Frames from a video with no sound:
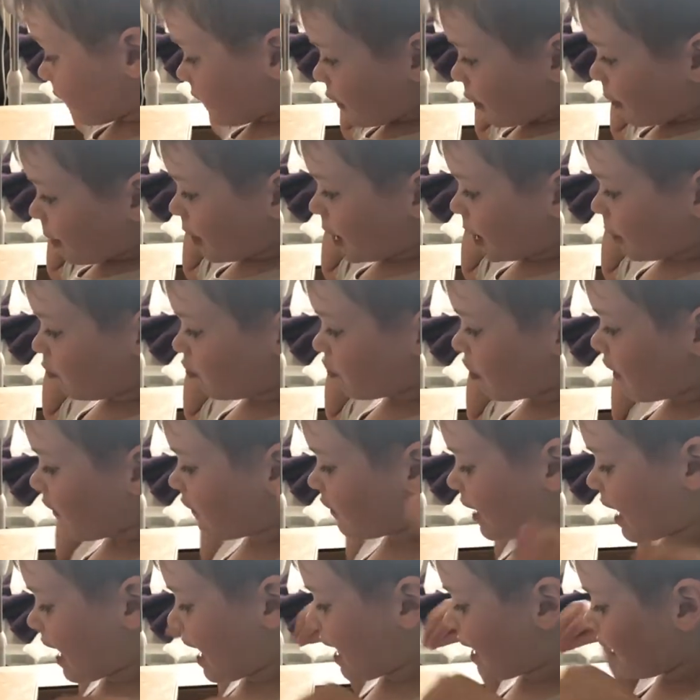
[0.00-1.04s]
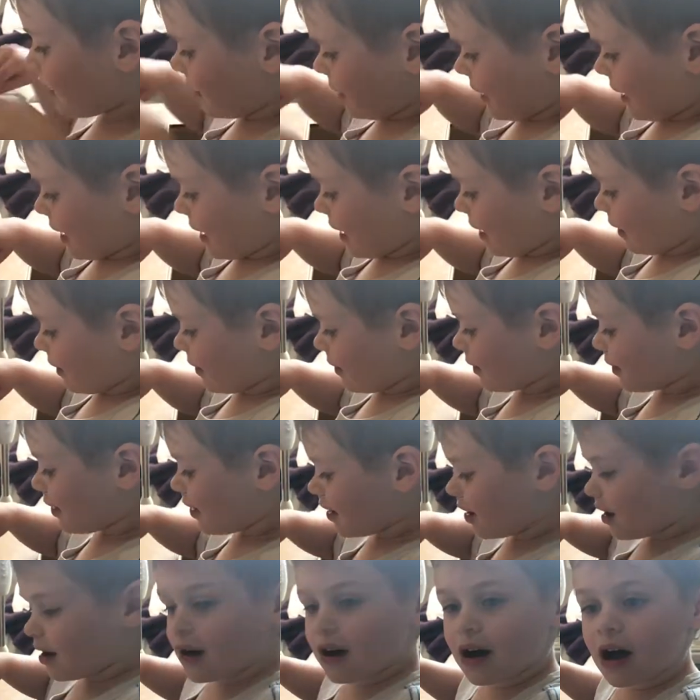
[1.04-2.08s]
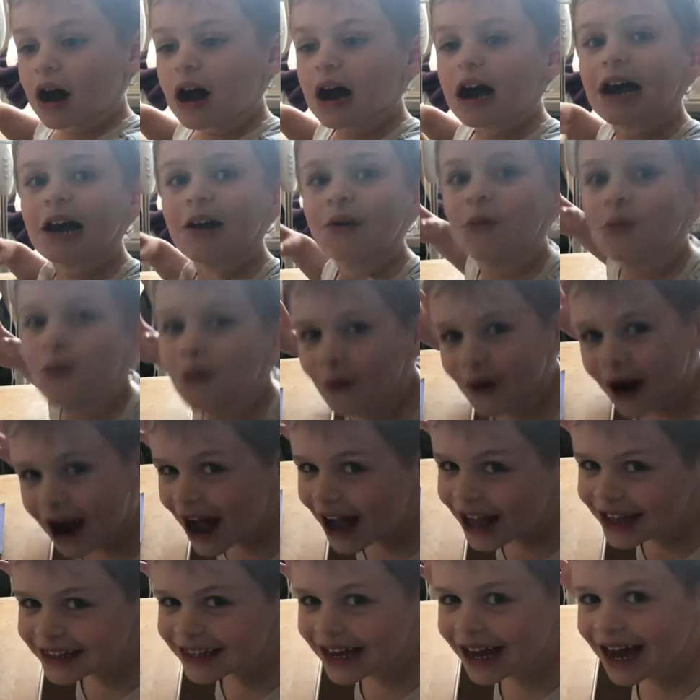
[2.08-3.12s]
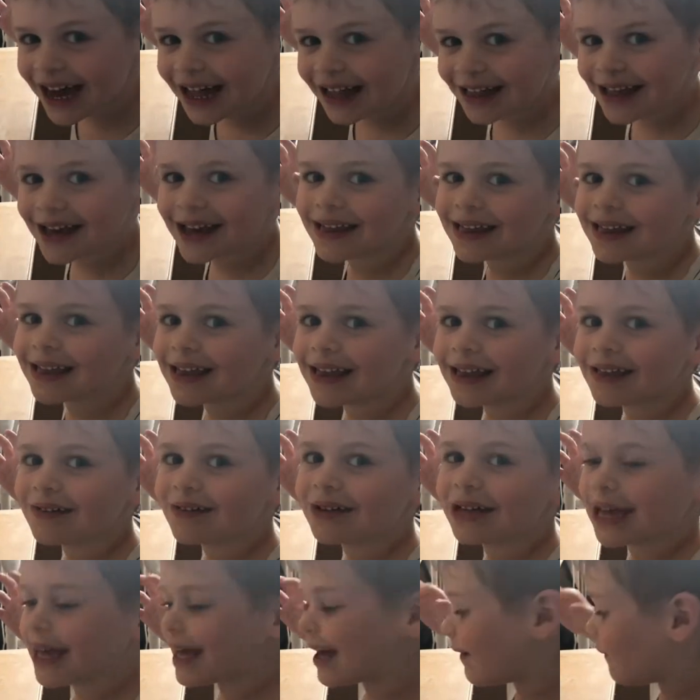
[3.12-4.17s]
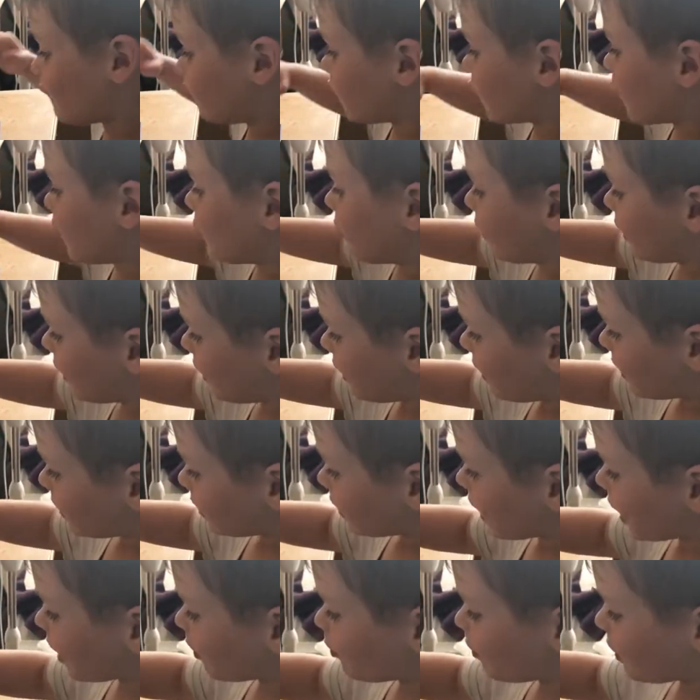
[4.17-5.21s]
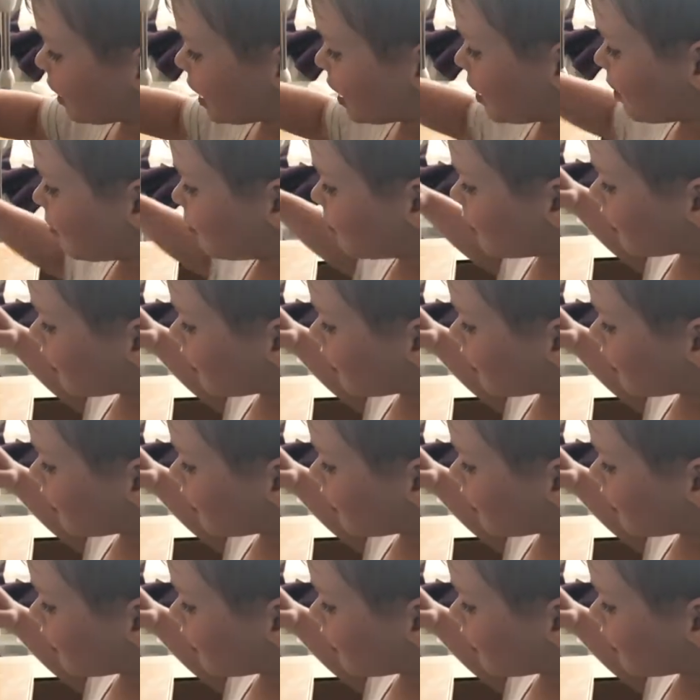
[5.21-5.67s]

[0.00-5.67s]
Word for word: for my brother Alex. Uh-huh. I wear Alex's headphones. That's me and